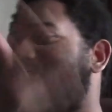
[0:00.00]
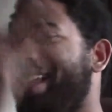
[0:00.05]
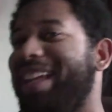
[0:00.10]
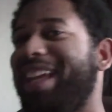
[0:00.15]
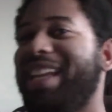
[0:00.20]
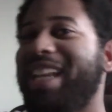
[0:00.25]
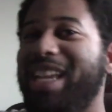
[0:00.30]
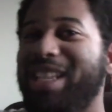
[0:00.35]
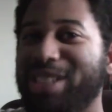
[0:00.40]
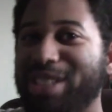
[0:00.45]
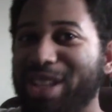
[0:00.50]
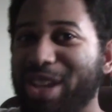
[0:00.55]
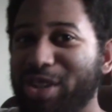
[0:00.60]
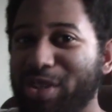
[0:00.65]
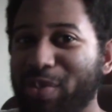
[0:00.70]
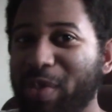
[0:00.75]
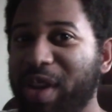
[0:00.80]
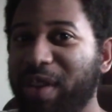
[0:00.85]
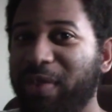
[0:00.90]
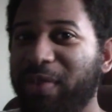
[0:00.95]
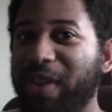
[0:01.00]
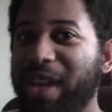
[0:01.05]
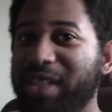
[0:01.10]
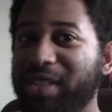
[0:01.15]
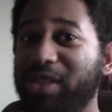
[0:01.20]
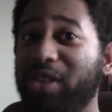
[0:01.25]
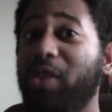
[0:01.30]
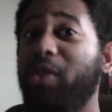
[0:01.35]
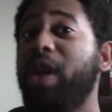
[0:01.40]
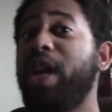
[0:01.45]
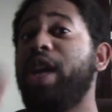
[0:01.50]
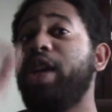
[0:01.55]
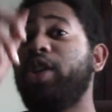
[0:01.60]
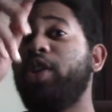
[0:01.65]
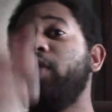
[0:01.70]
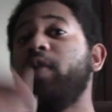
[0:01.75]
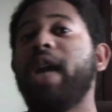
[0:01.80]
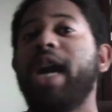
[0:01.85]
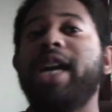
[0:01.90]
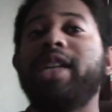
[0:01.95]
an incel's manifesto.
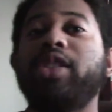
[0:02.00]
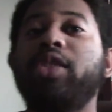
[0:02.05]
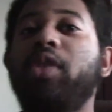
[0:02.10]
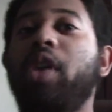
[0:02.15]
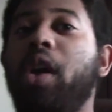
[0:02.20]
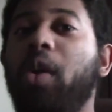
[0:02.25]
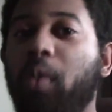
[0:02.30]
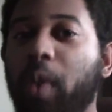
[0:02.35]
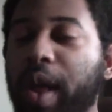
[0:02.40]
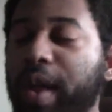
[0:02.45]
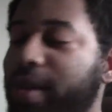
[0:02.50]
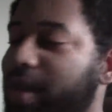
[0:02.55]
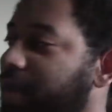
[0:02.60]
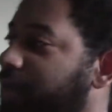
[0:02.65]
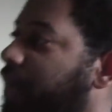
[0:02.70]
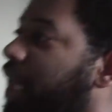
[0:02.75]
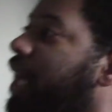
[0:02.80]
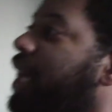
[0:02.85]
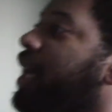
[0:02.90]
You guys are all welcome.